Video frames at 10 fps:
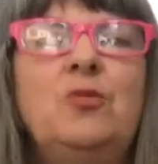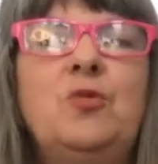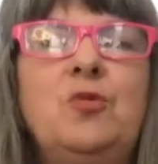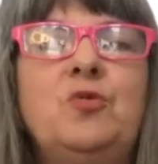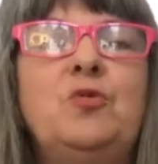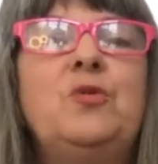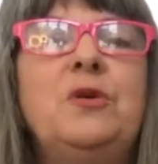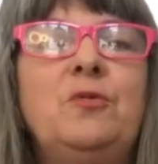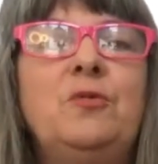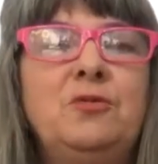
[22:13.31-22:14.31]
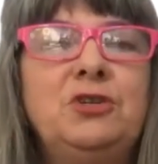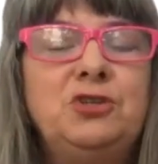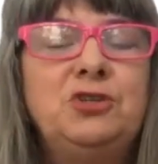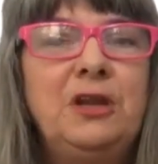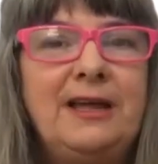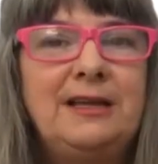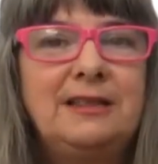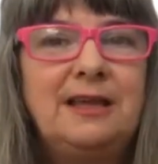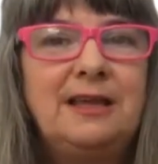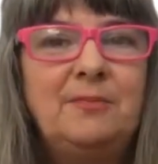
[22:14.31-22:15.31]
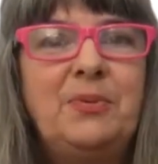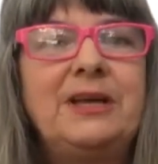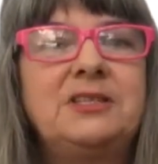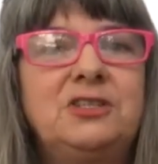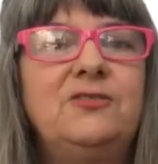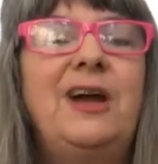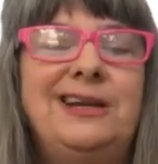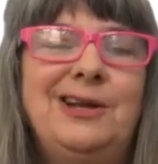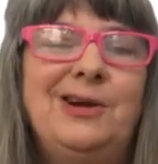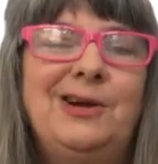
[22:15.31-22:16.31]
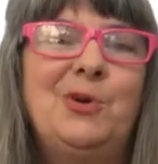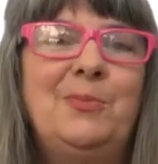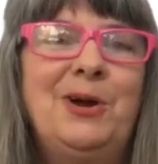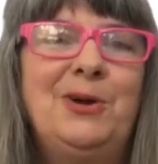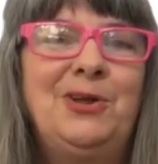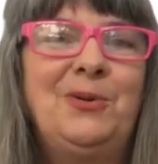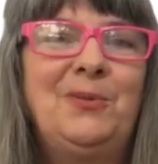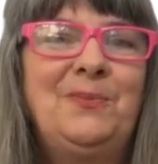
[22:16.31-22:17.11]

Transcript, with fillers: Where would you like them best to find out more about you?